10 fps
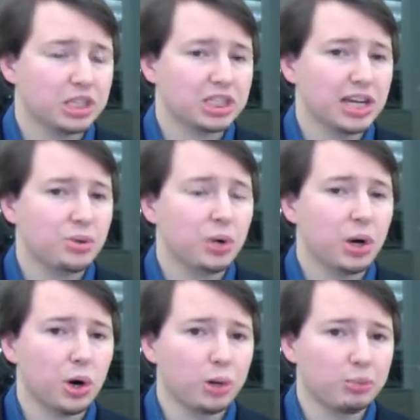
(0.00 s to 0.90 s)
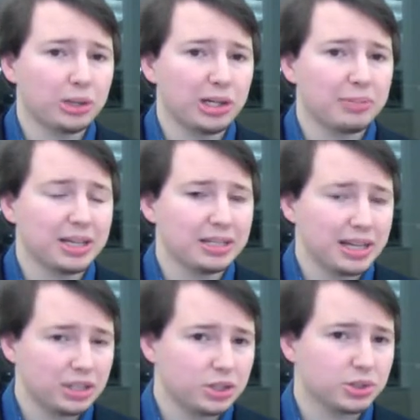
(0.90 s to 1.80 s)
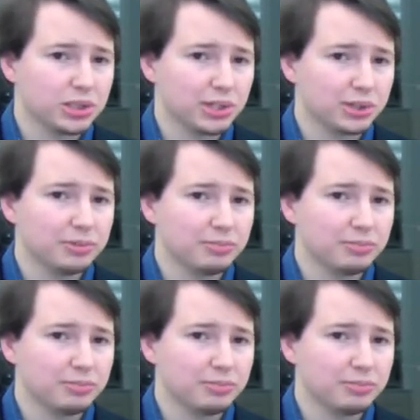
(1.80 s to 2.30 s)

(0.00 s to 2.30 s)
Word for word: Chattanooga Arboretum and Nature Center.